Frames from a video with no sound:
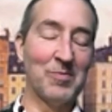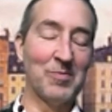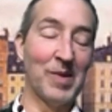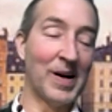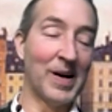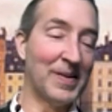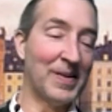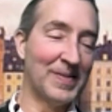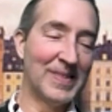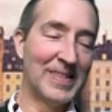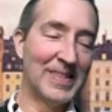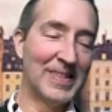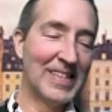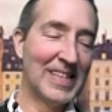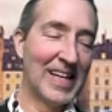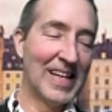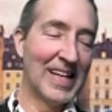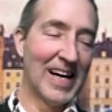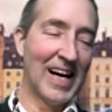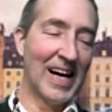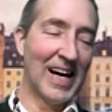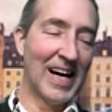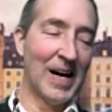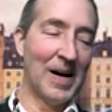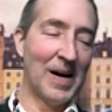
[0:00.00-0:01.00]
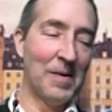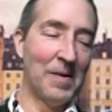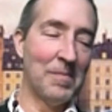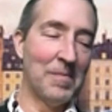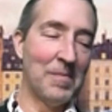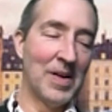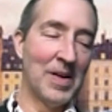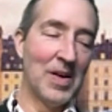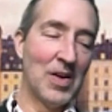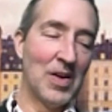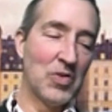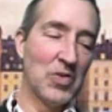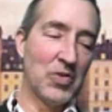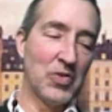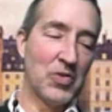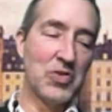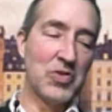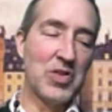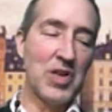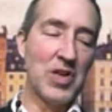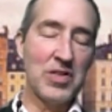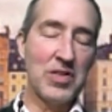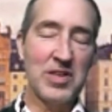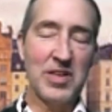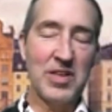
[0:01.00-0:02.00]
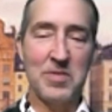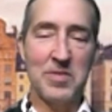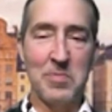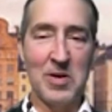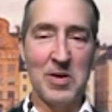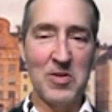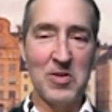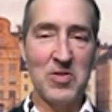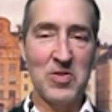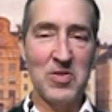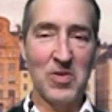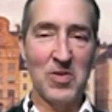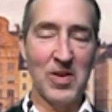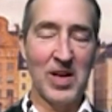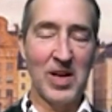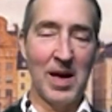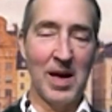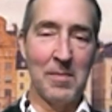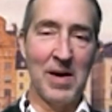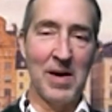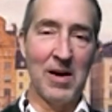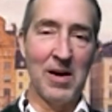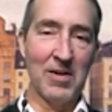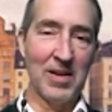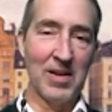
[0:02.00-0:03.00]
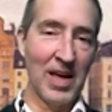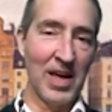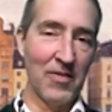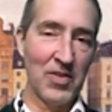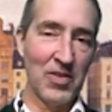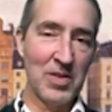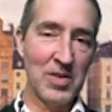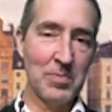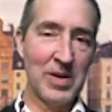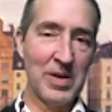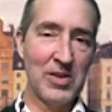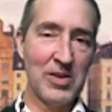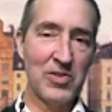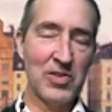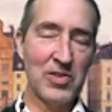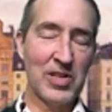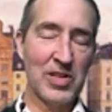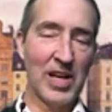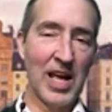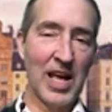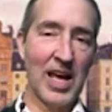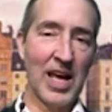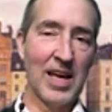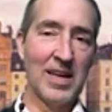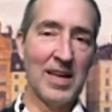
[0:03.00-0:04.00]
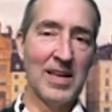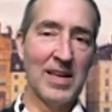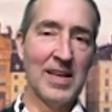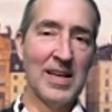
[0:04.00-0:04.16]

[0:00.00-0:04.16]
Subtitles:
But so the justice minister came out and gave a speech today